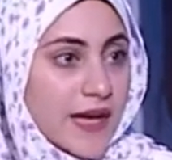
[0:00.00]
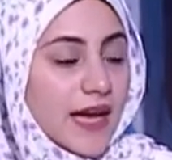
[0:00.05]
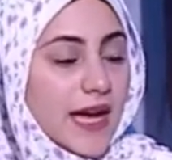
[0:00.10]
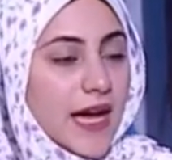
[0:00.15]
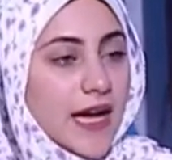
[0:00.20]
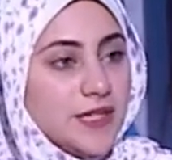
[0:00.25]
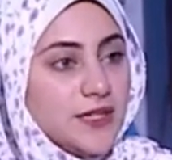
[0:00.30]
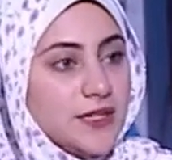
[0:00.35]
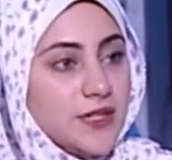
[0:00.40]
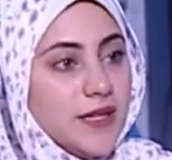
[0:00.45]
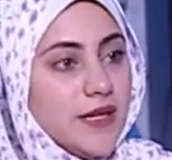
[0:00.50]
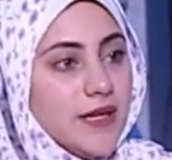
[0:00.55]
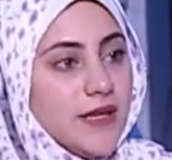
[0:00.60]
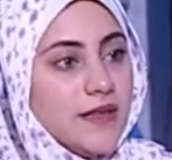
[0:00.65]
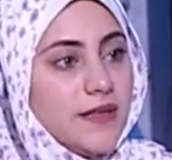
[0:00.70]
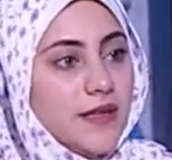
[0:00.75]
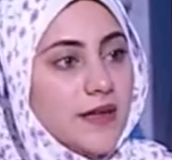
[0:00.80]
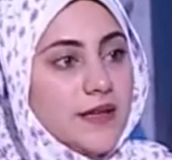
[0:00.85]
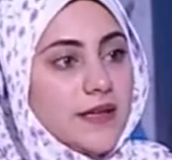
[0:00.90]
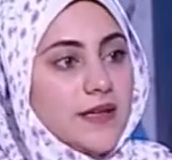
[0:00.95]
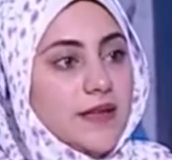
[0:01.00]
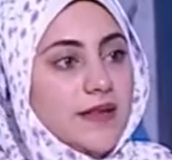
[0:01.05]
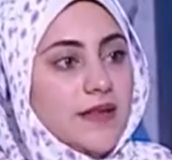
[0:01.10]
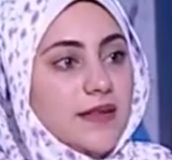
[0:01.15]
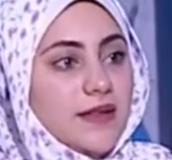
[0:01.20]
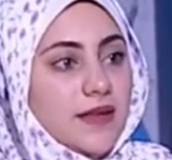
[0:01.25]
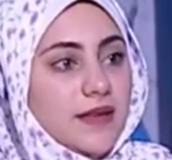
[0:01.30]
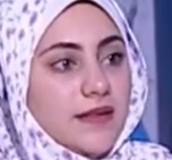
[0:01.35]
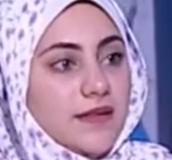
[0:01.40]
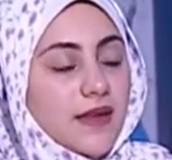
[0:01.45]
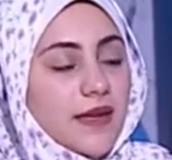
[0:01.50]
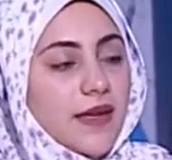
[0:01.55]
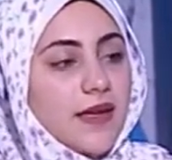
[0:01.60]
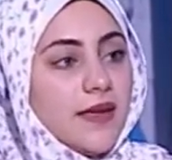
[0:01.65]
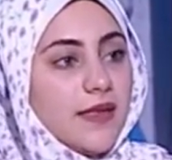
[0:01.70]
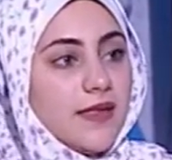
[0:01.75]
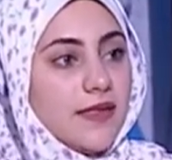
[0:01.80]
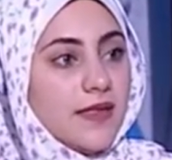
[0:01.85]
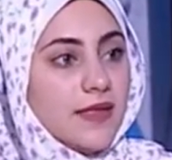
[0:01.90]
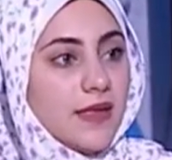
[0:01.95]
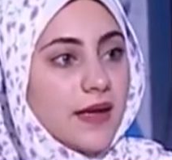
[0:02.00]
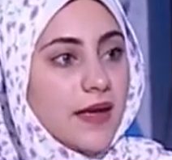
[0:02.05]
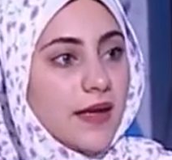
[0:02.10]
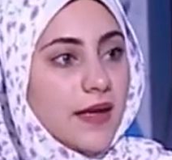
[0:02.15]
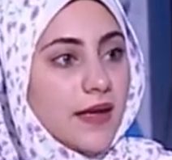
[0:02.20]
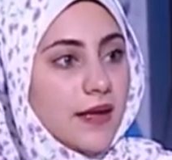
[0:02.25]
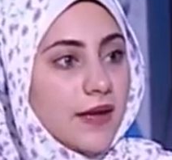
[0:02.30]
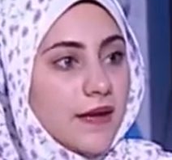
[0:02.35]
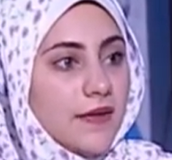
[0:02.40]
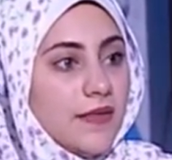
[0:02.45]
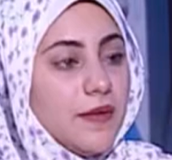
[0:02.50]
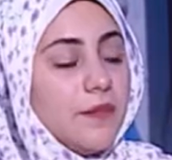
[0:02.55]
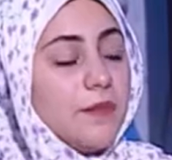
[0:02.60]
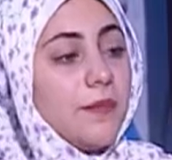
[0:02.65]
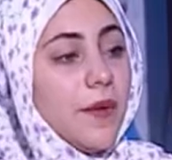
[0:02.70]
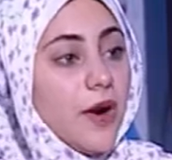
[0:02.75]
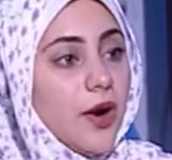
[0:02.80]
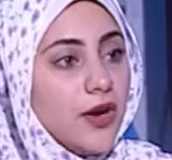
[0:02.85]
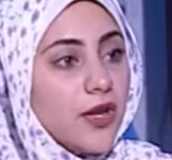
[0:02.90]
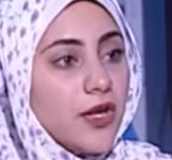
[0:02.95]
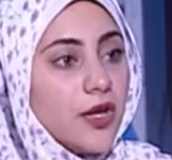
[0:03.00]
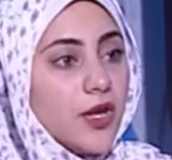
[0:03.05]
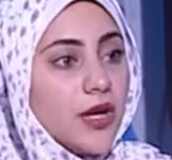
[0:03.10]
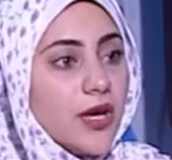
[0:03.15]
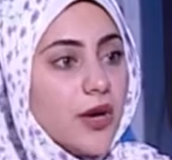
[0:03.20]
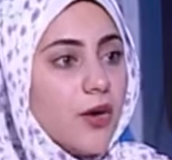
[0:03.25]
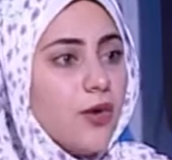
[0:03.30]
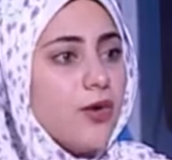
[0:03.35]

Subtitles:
Actually, they take the bark